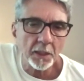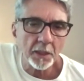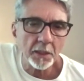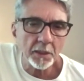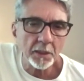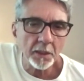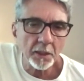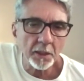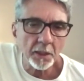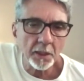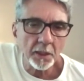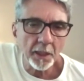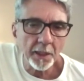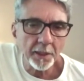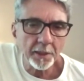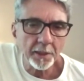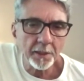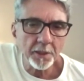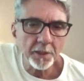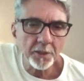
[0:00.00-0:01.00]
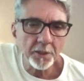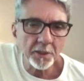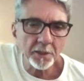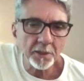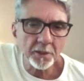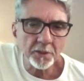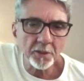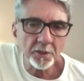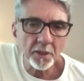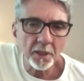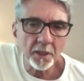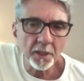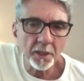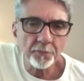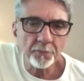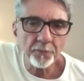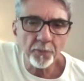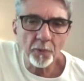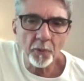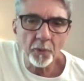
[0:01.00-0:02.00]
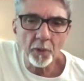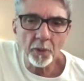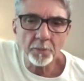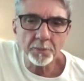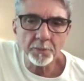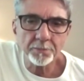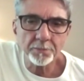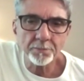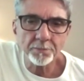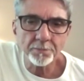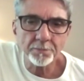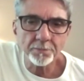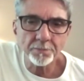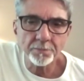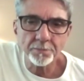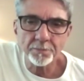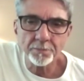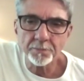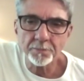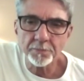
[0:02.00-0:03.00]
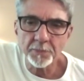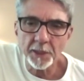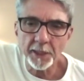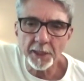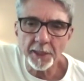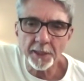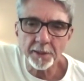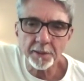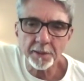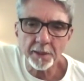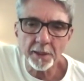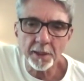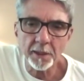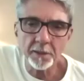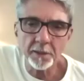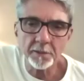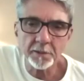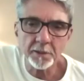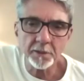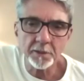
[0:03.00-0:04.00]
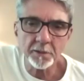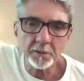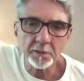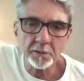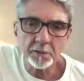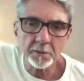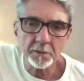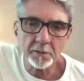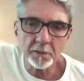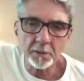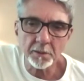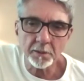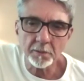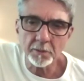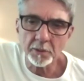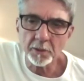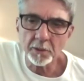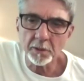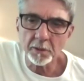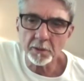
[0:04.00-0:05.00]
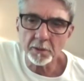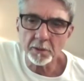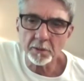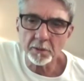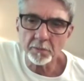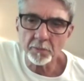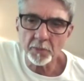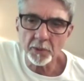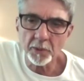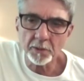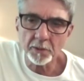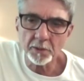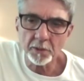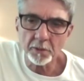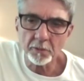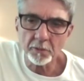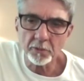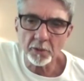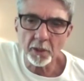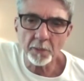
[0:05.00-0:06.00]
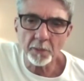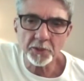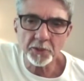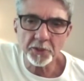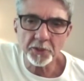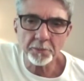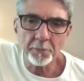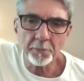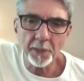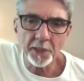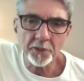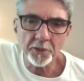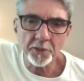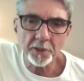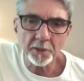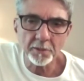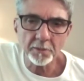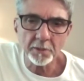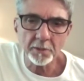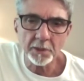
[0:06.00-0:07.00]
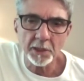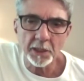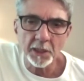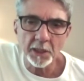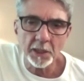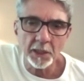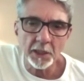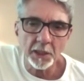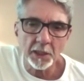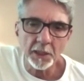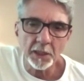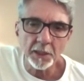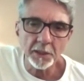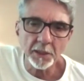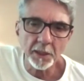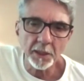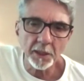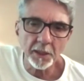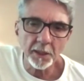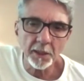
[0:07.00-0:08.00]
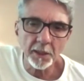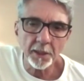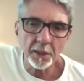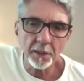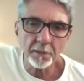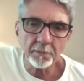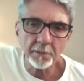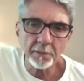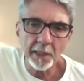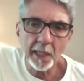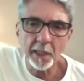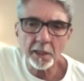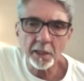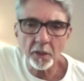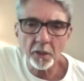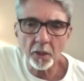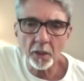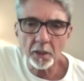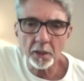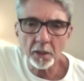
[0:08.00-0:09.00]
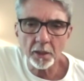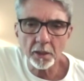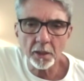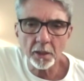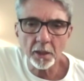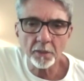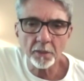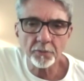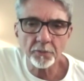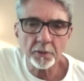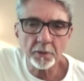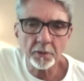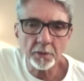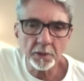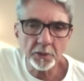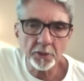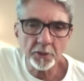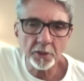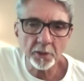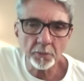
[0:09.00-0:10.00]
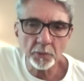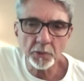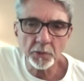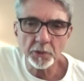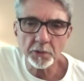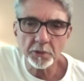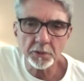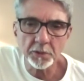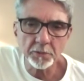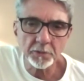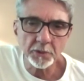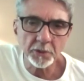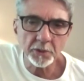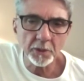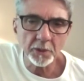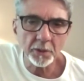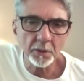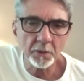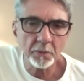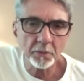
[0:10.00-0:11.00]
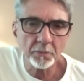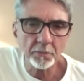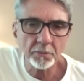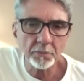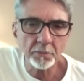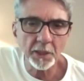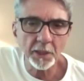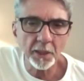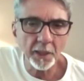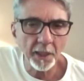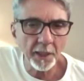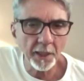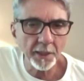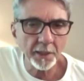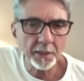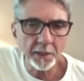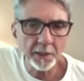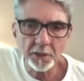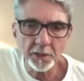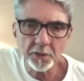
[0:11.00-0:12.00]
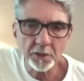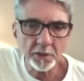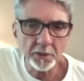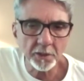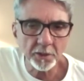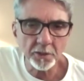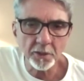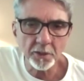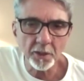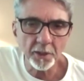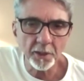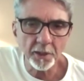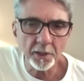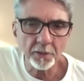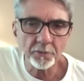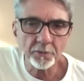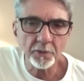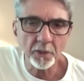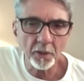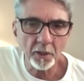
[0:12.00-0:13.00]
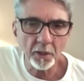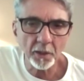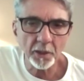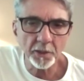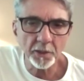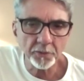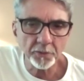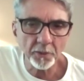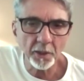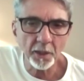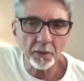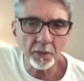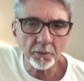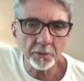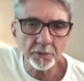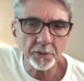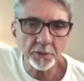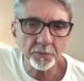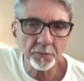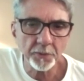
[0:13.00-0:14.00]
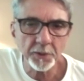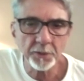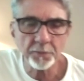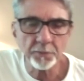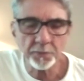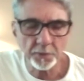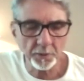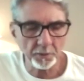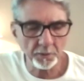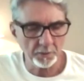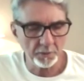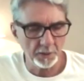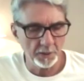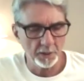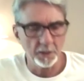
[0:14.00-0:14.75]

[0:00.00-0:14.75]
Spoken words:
the higher nature does not have form, and since Swamiji mentioned the dark color of Krishnamurti, so the higher nature does not have color as well. It's free from